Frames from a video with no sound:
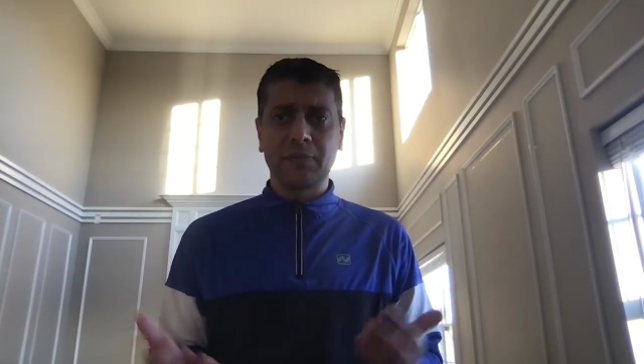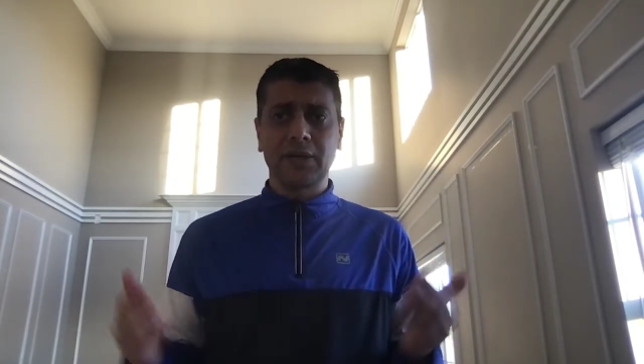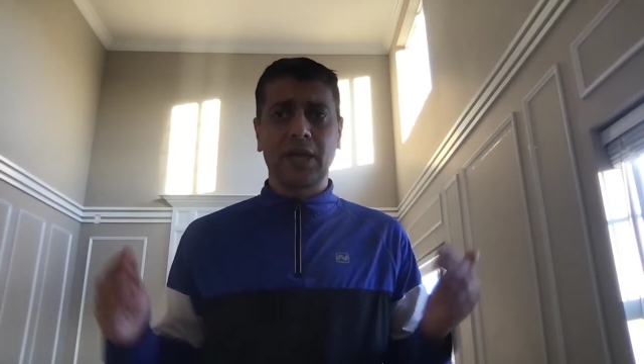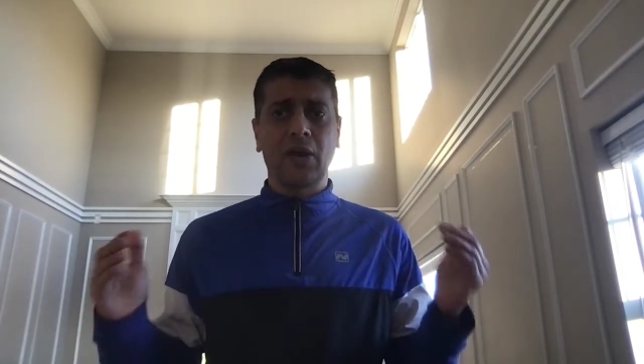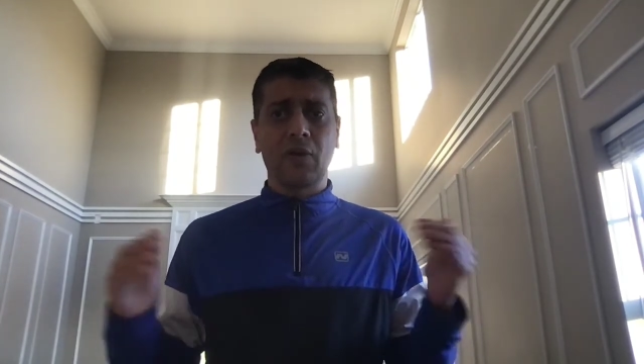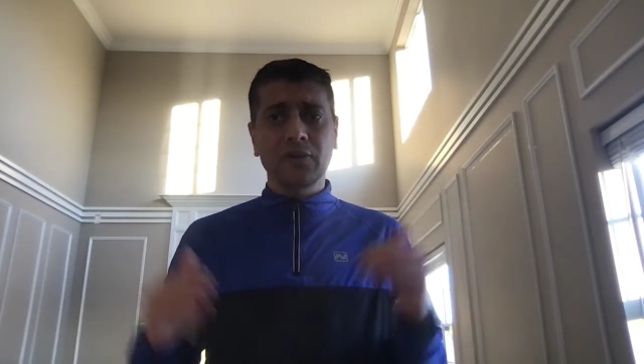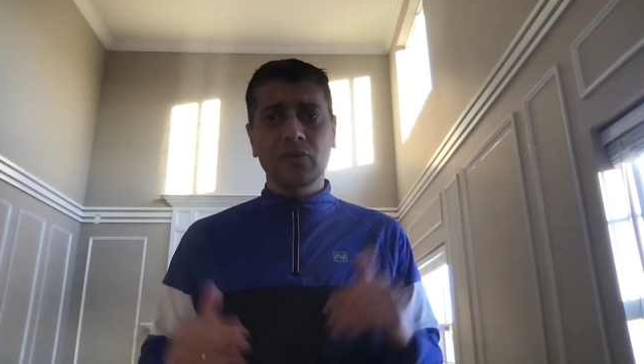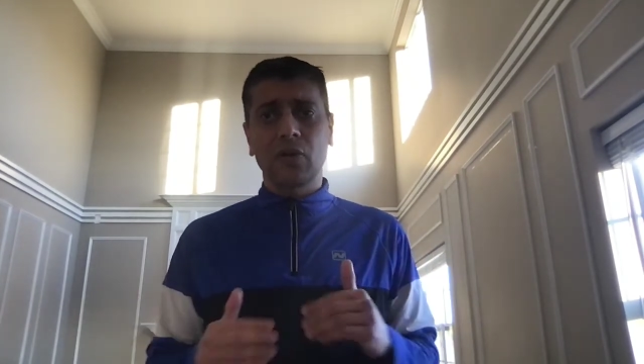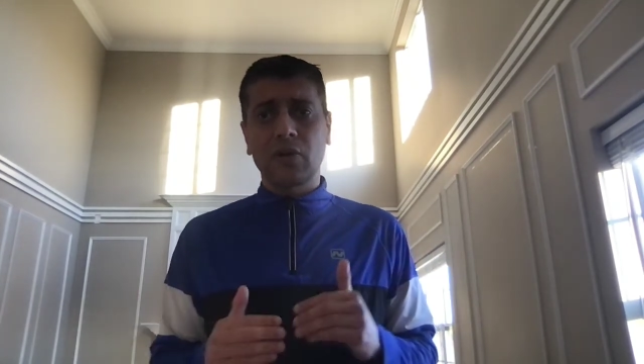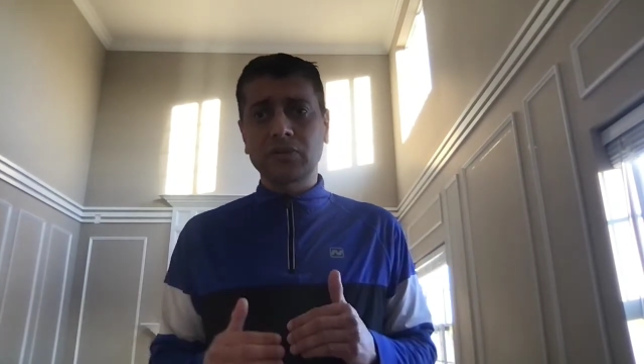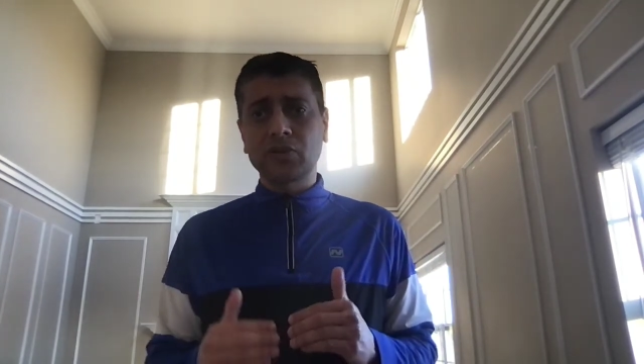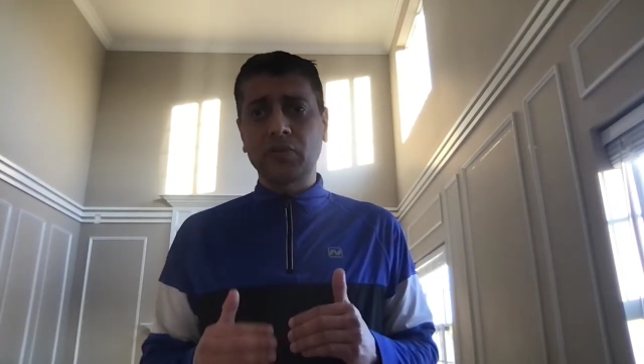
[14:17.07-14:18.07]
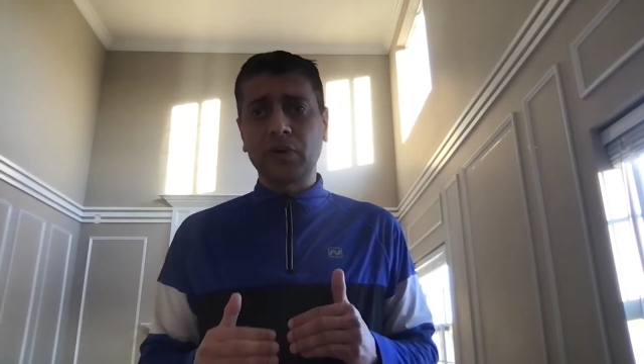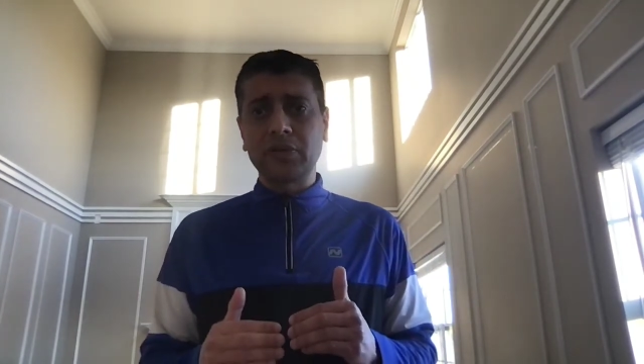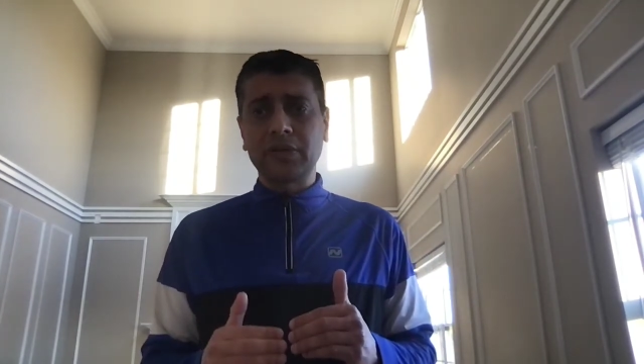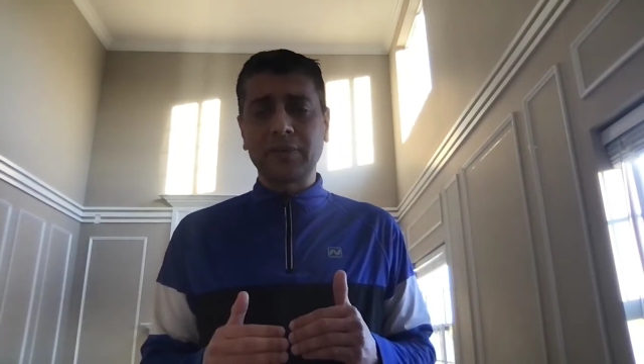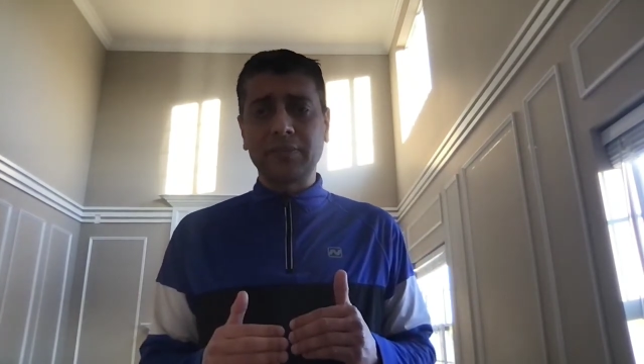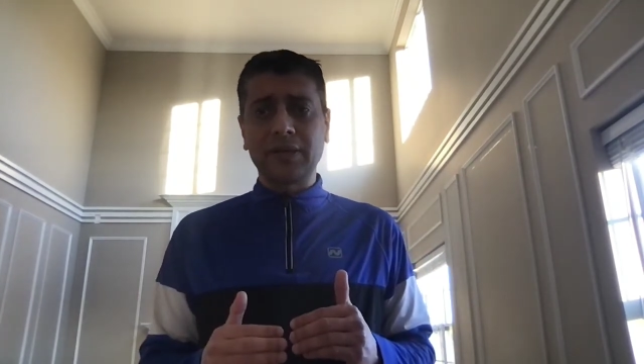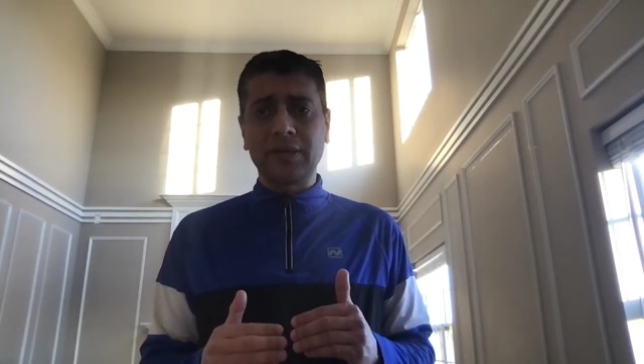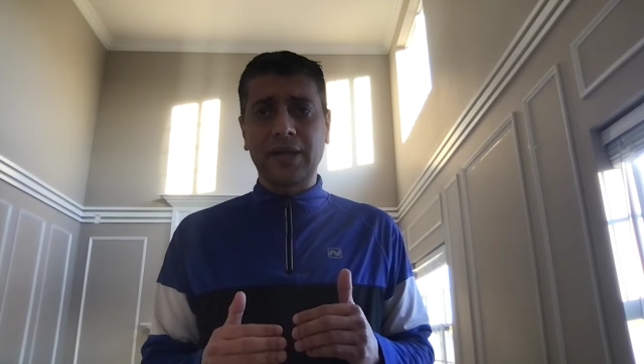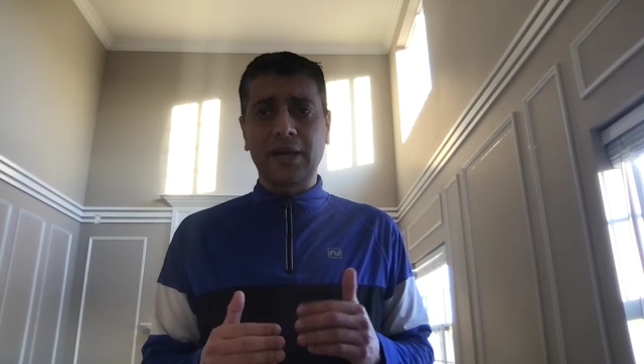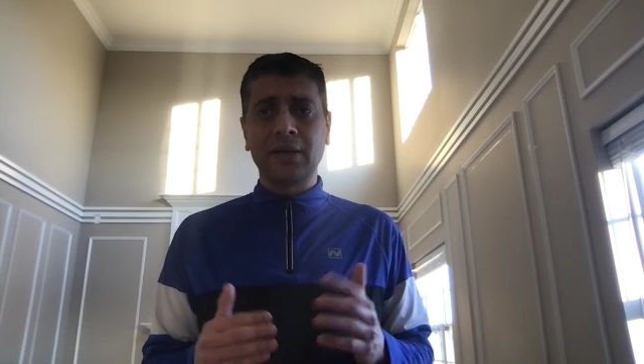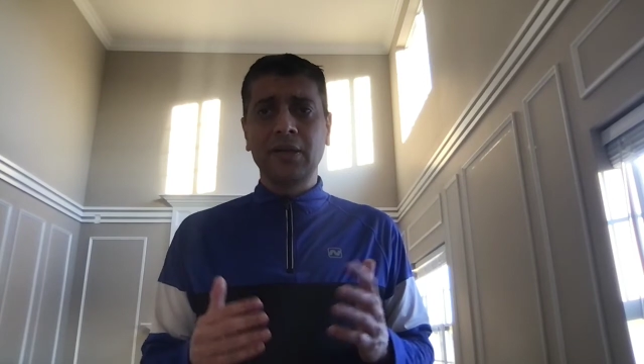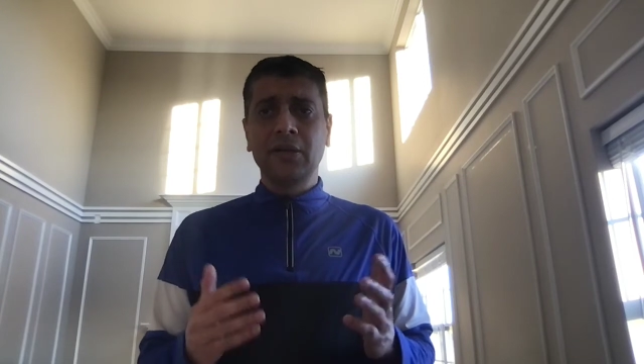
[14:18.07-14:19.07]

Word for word: But I want, also want to comment that